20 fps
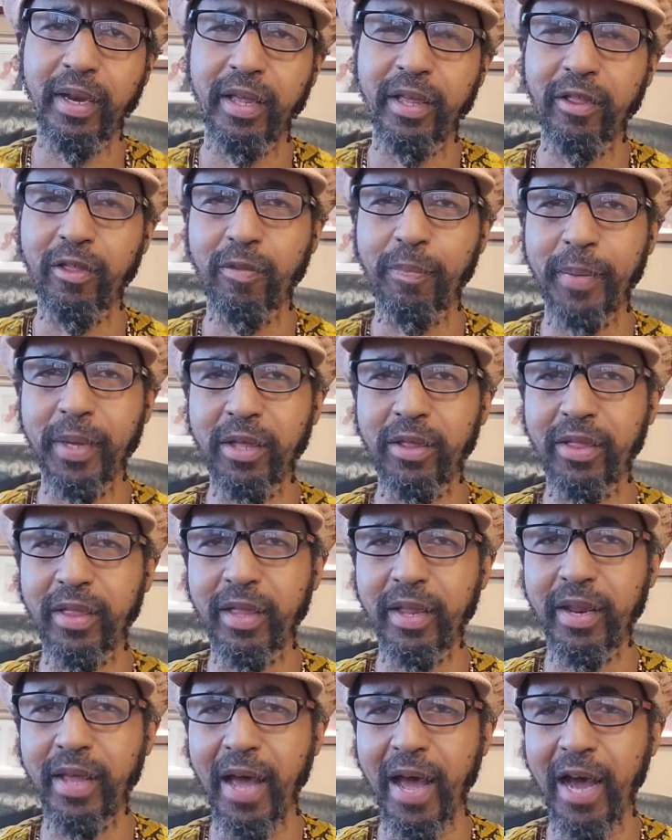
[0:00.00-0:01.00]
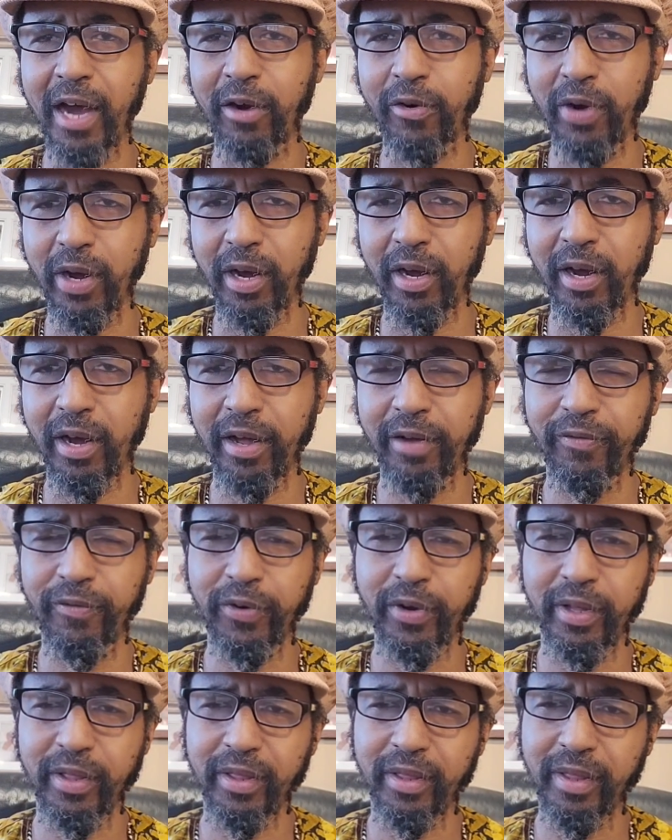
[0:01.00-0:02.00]
In his speech to the Accra
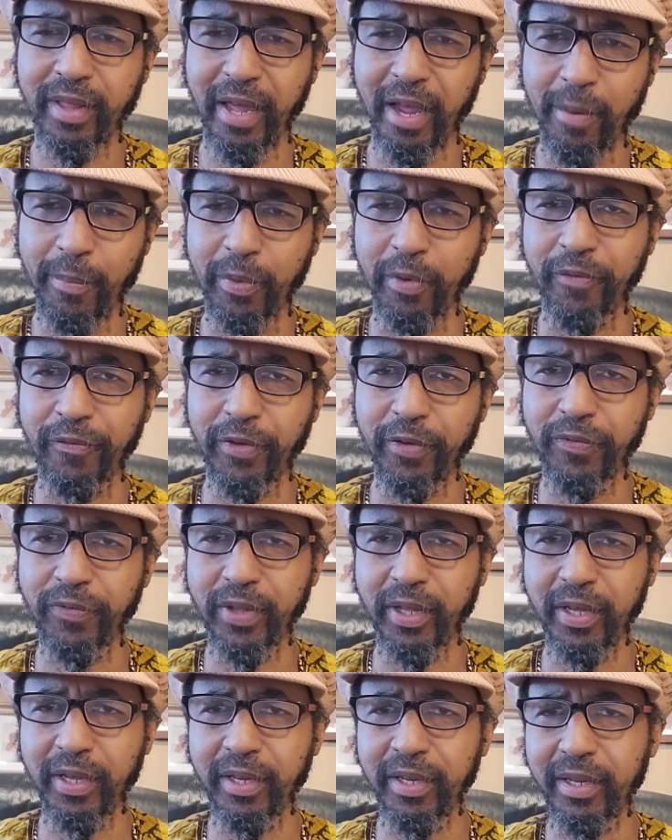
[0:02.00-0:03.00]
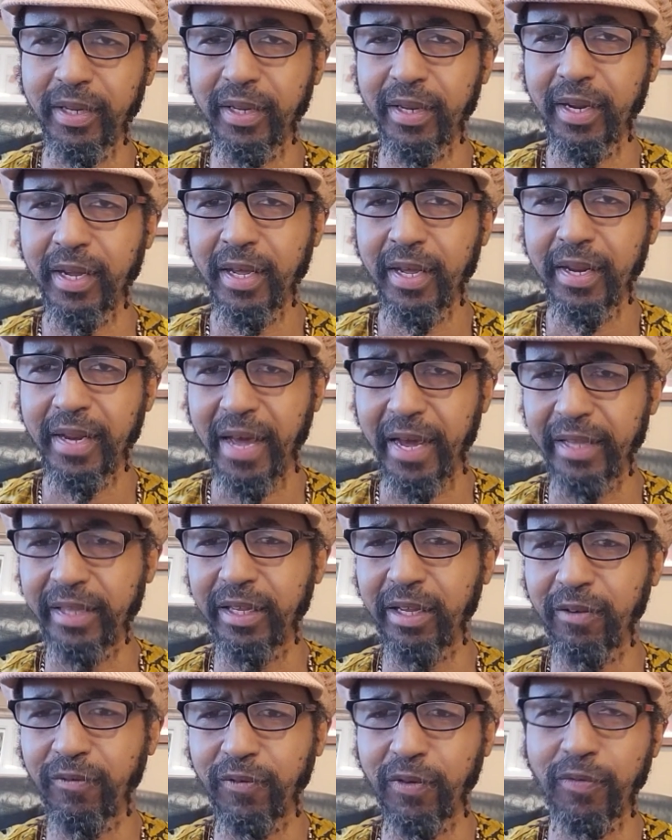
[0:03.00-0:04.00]
Conference, April 15,
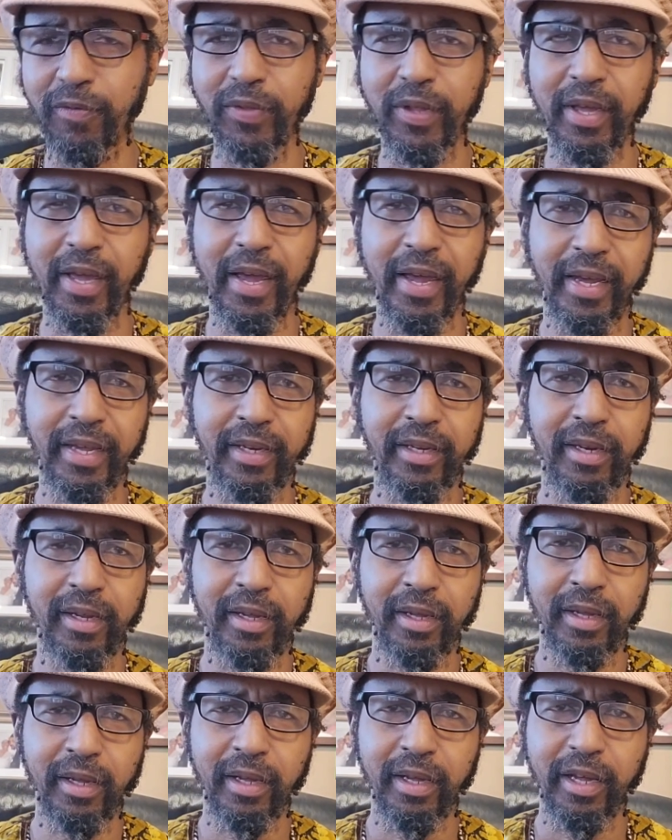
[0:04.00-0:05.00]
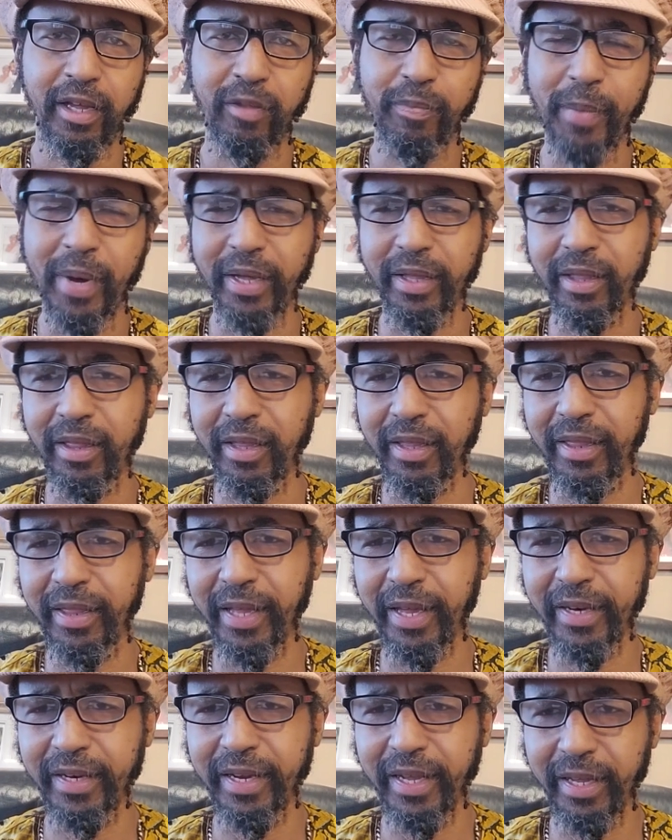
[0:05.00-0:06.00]
1958, His Majesty
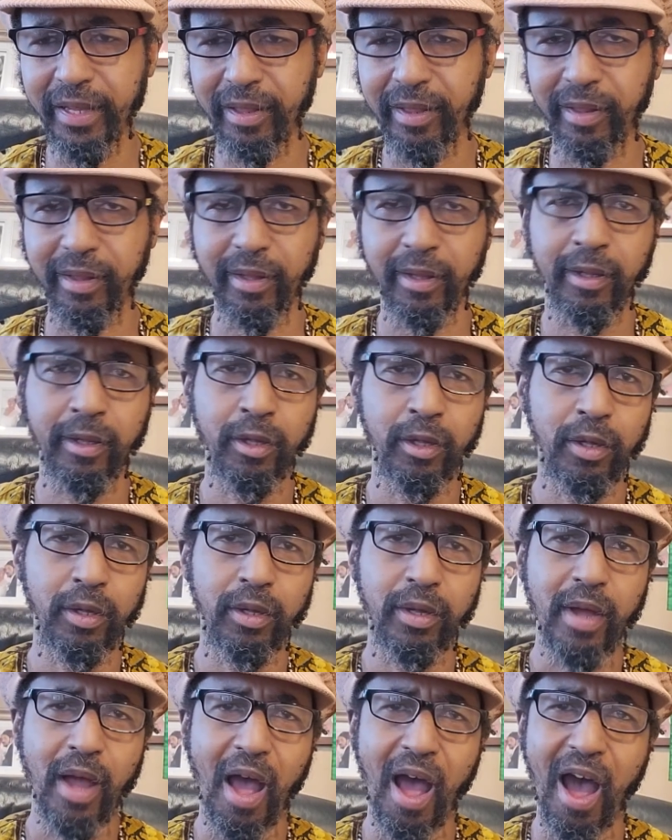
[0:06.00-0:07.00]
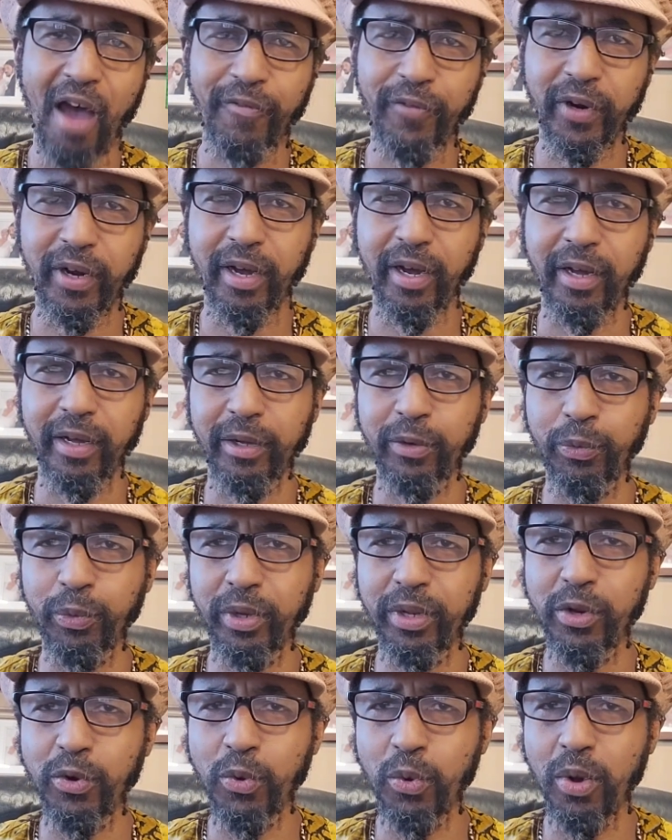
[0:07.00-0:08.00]
said this: Africa
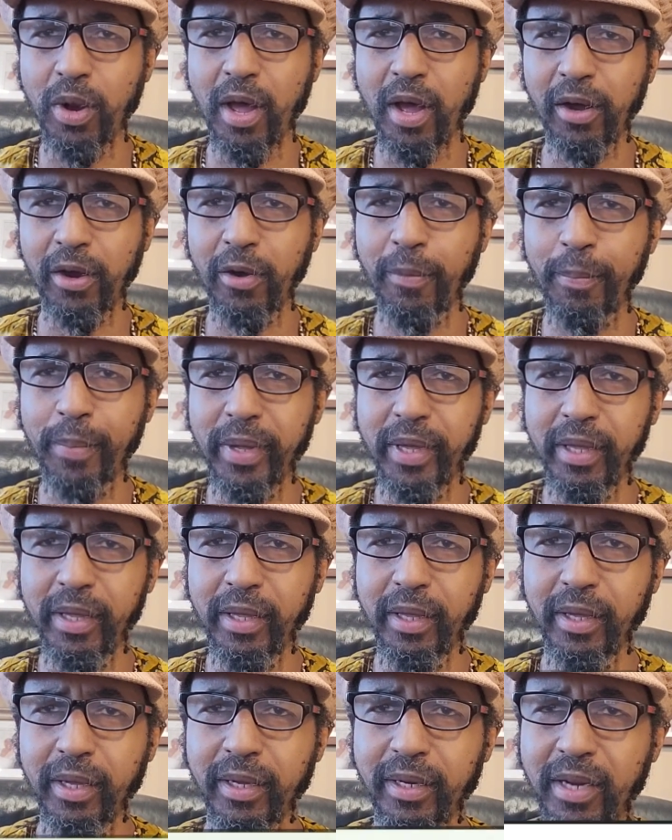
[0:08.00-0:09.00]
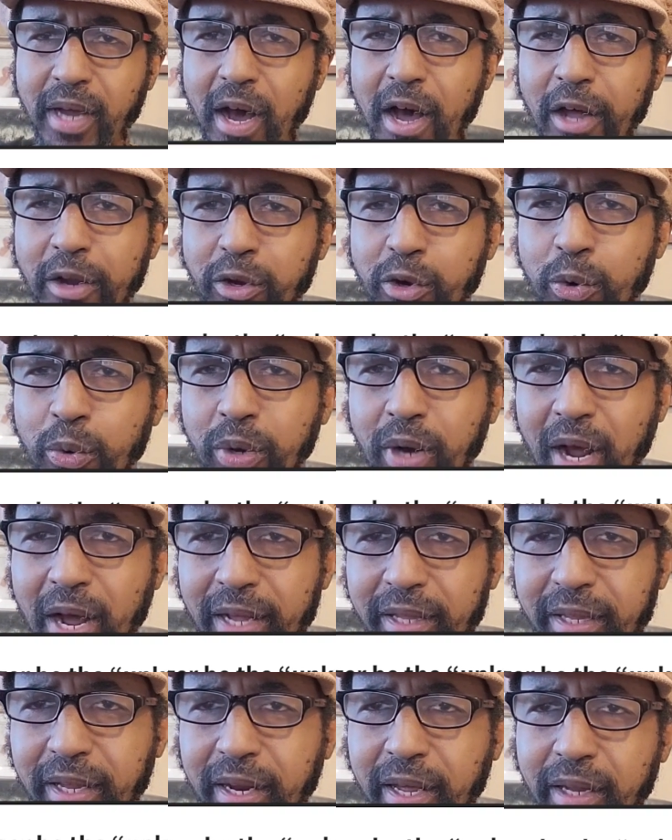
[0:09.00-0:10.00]
will no longer be the unknown
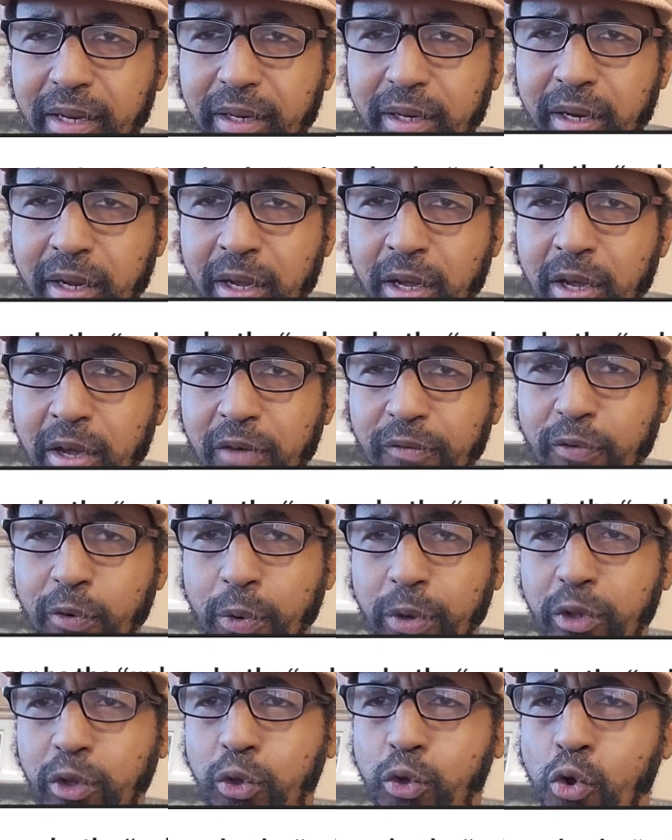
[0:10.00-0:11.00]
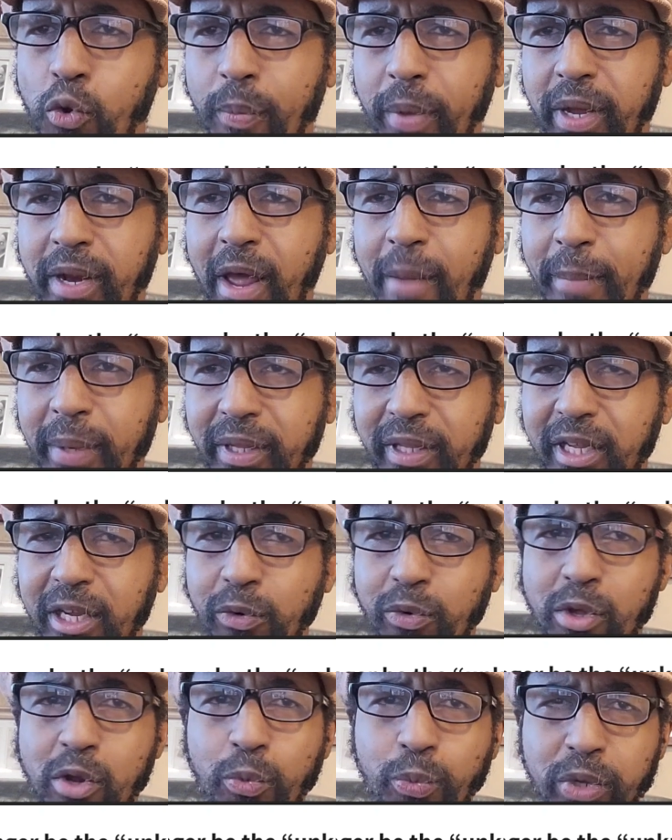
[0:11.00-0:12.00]
continent, for its human and
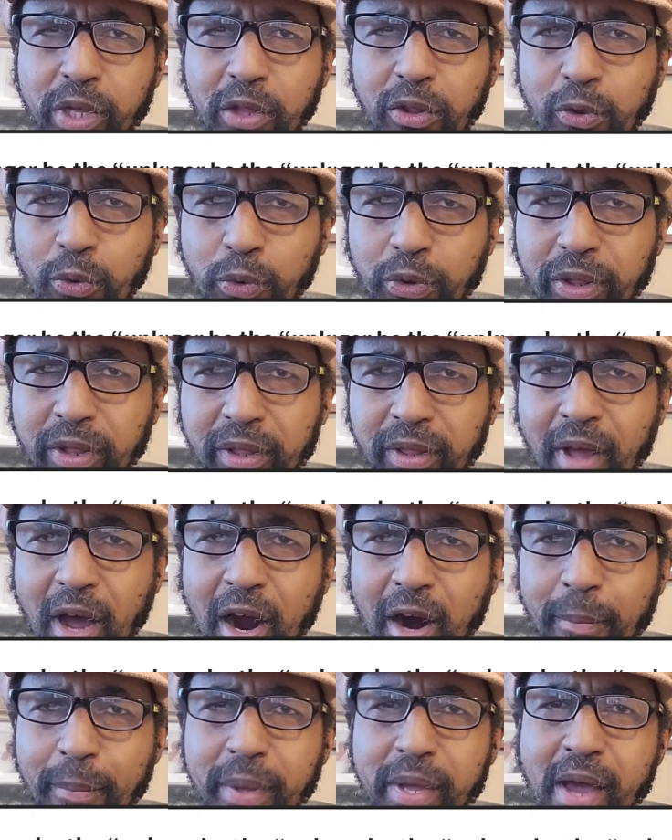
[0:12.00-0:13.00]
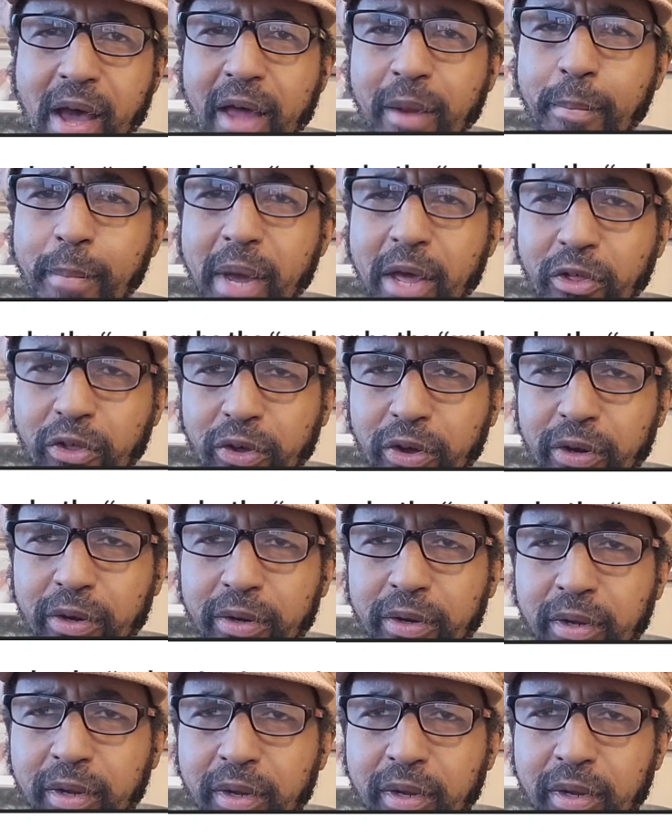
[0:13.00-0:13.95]
material resources are beyond measure.